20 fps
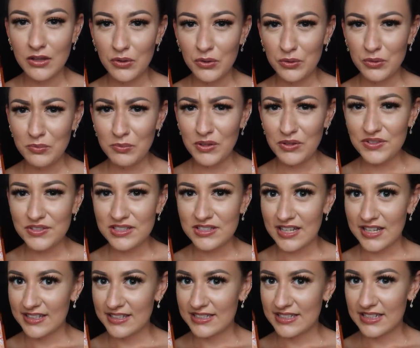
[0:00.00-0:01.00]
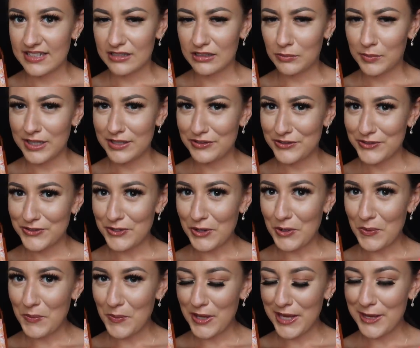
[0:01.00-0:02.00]
almost taste a little bit
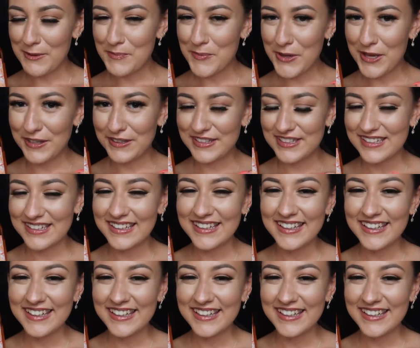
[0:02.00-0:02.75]
soapy, but